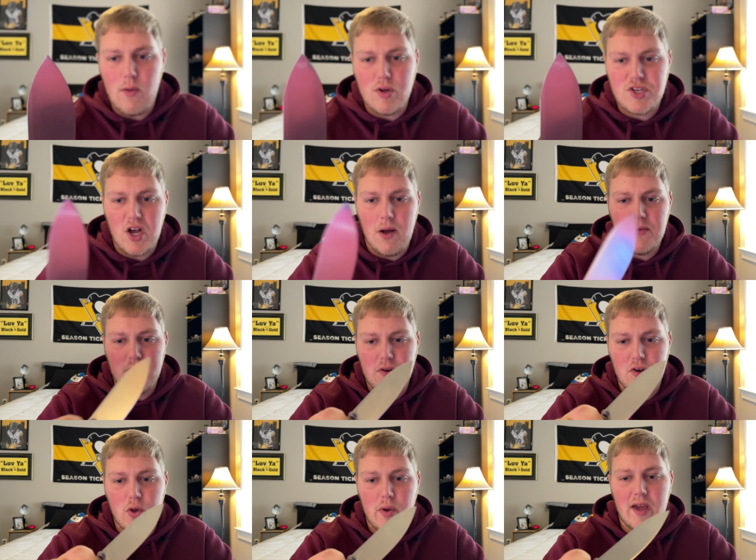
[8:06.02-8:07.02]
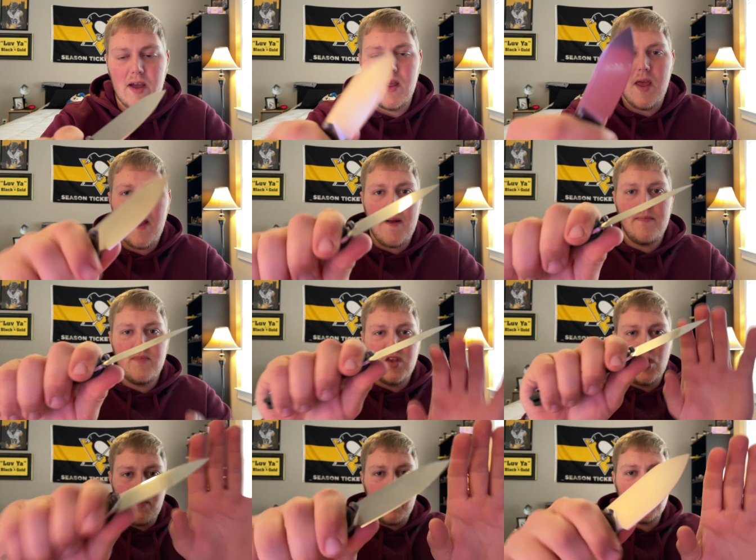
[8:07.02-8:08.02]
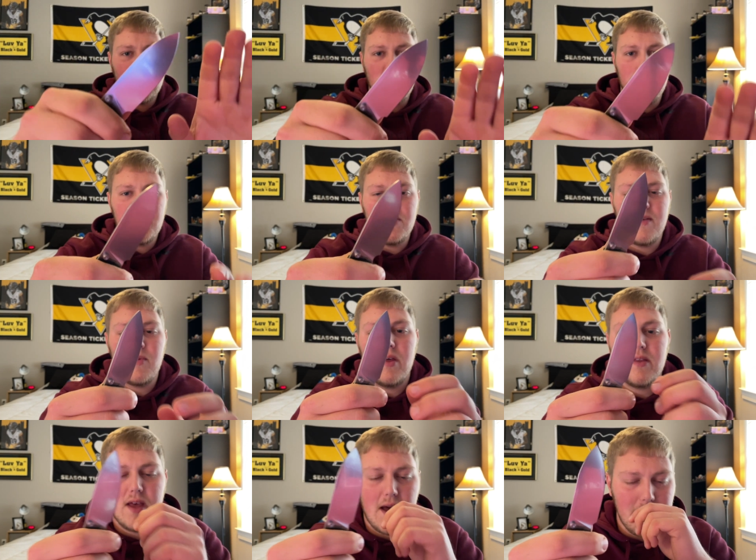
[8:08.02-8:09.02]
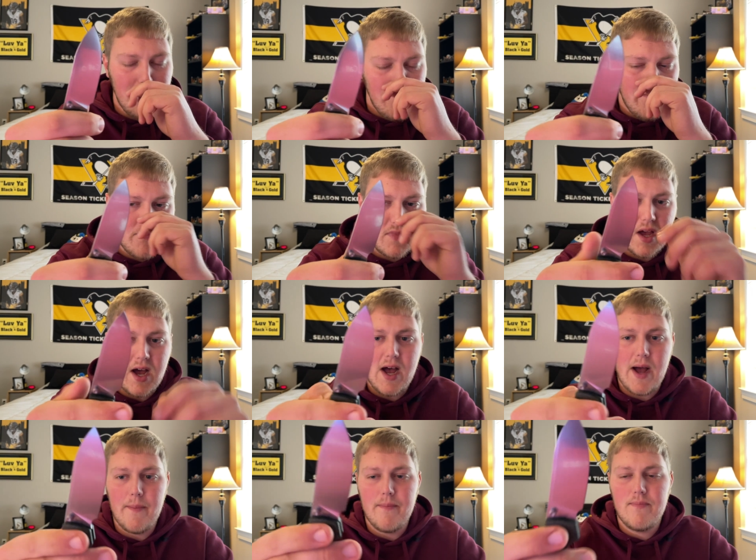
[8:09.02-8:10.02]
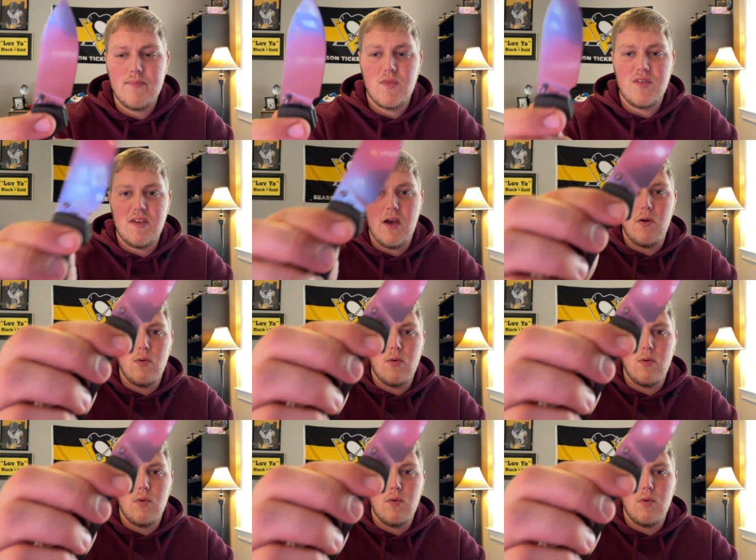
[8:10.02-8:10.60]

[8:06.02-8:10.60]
which helps when you're doing, you know, pinch grips or something like that. Um, see how it